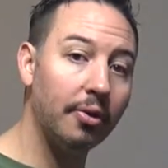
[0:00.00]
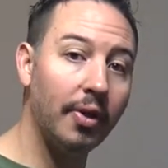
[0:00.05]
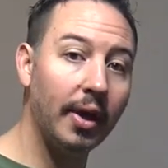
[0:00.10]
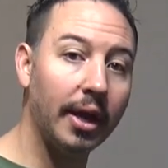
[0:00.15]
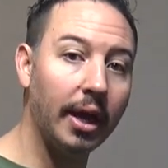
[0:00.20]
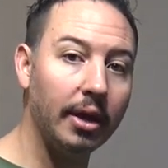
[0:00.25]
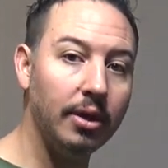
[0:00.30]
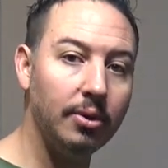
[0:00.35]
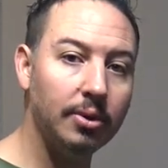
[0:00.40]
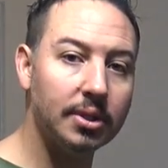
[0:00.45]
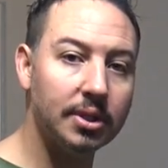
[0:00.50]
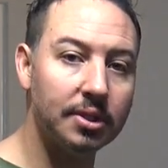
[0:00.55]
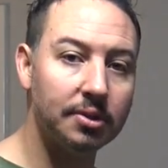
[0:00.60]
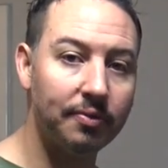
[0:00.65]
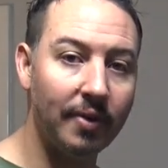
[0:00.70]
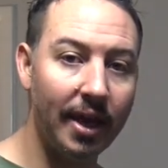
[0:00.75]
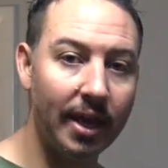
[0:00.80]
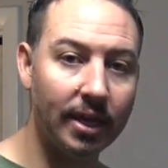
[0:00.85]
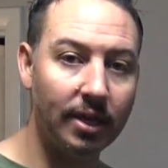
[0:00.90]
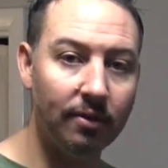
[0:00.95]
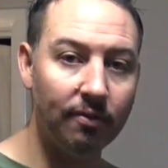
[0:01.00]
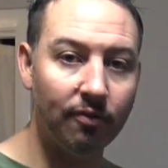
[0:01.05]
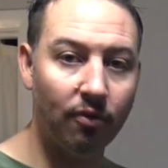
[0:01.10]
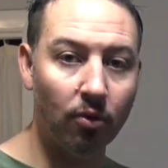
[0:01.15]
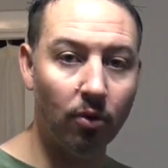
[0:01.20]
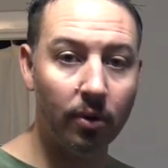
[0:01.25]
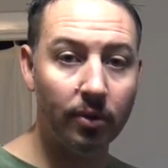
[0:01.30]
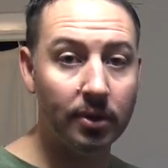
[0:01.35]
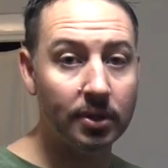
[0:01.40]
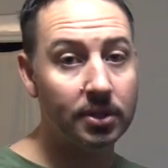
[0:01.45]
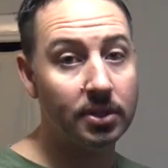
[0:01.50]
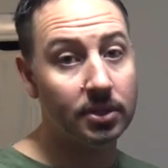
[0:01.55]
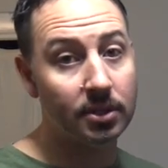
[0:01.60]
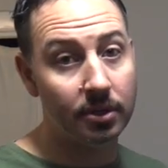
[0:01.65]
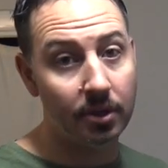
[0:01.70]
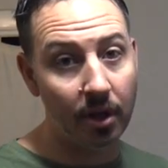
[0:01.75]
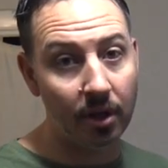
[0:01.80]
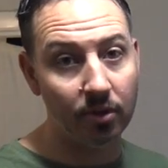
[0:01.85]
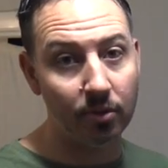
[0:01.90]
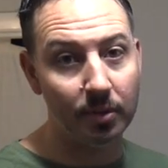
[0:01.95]
thing I use this vacuum for, and this is
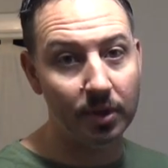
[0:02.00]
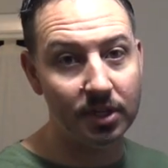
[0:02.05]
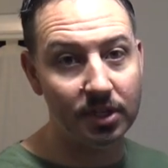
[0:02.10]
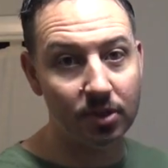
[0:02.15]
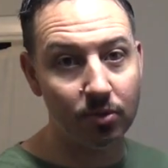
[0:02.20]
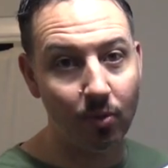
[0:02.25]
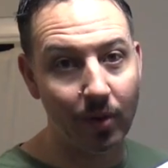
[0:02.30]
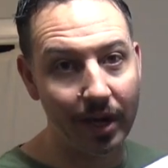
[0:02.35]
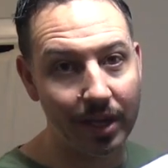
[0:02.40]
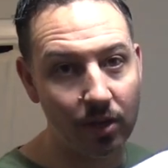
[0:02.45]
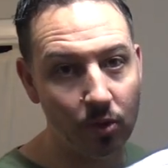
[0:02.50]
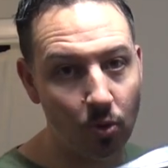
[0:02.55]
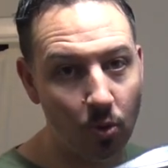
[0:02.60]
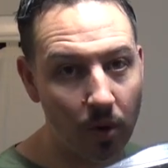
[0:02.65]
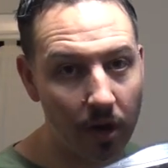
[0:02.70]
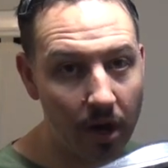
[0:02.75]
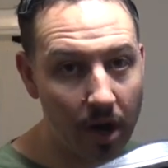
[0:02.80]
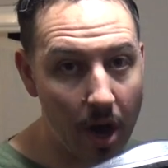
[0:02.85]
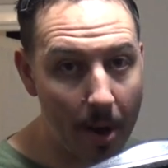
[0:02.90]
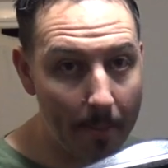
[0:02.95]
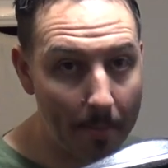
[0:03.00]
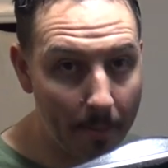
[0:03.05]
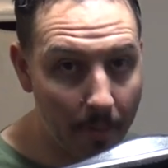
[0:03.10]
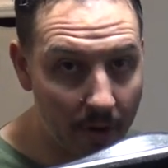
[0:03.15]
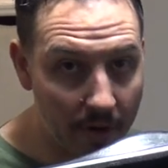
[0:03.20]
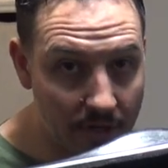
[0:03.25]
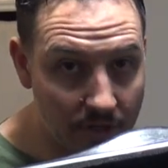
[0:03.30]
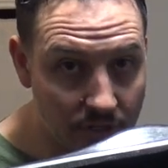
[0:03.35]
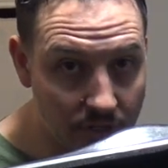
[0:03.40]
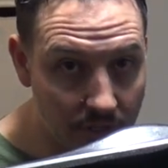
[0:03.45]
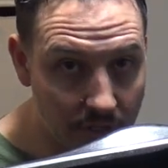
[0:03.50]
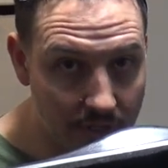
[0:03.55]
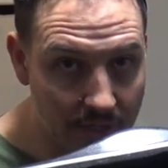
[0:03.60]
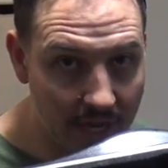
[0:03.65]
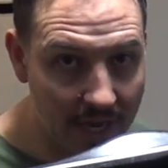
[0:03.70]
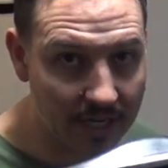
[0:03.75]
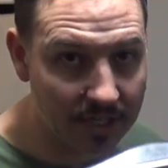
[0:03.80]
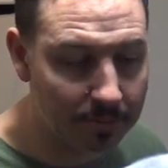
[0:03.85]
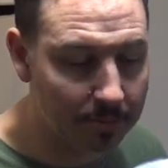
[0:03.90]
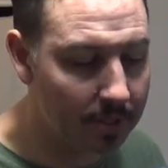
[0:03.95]
another reason why you want a brush
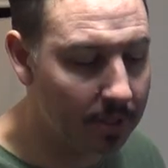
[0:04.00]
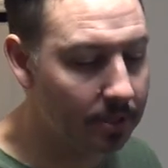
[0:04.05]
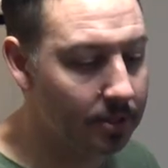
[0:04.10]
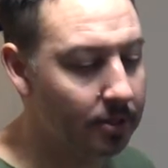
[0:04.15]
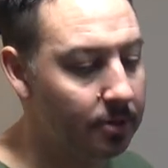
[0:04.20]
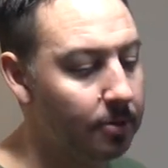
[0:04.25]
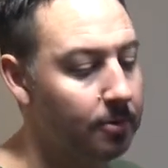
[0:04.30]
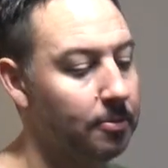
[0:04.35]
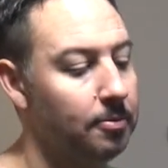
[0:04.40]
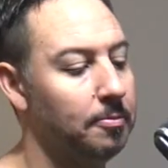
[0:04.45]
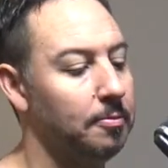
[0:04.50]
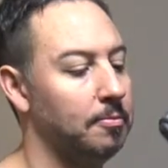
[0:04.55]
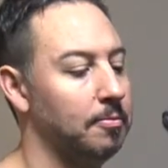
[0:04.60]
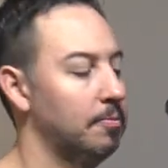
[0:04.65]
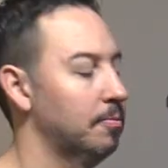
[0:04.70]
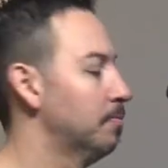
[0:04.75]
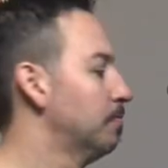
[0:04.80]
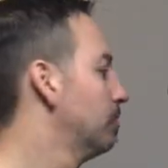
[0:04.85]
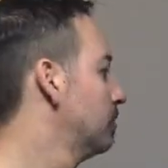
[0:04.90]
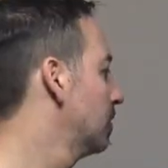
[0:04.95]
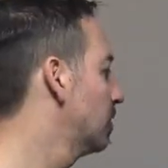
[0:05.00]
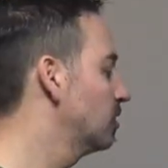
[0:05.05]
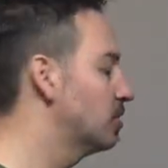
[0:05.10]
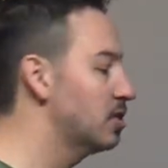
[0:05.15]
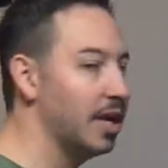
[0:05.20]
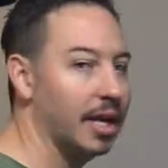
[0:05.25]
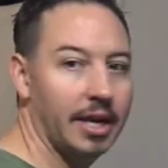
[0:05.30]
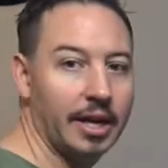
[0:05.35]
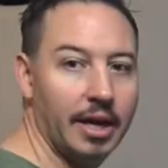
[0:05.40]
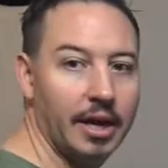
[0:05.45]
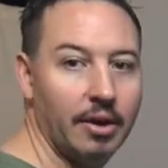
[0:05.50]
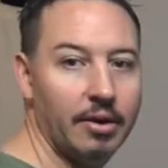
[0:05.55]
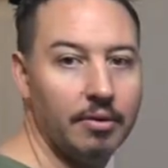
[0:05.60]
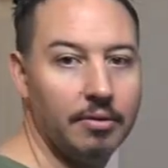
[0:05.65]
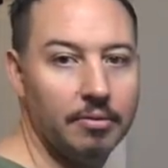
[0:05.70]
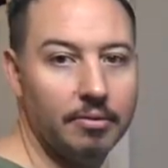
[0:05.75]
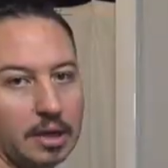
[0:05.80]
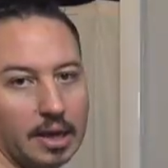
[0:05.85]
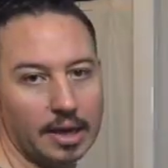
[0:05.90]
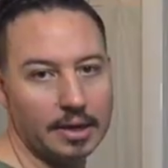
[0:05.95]
attachment, check it out.
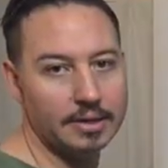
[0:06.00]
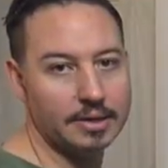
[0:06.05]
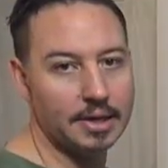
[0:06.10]
Got